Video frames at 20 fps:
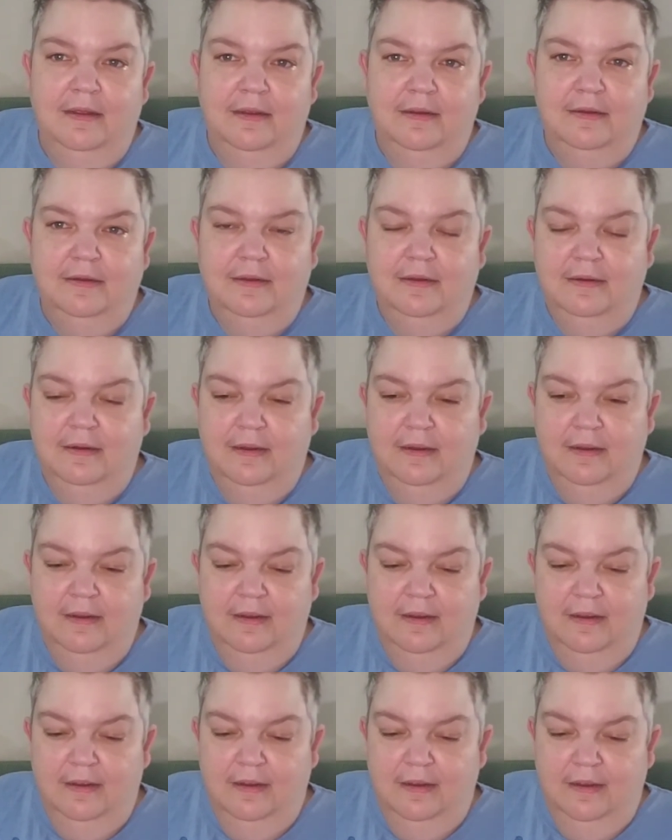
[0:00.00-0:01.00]

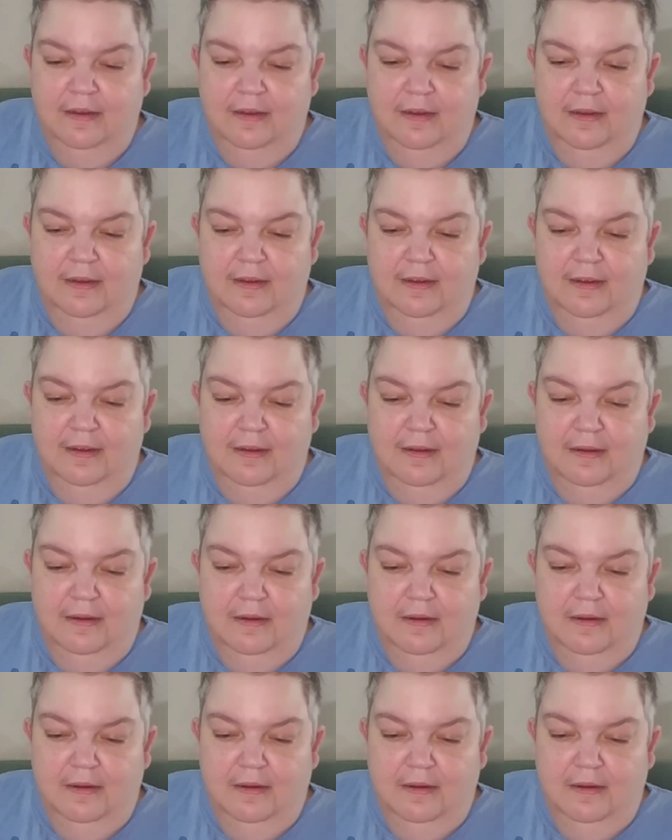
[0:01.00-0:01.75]
(silence)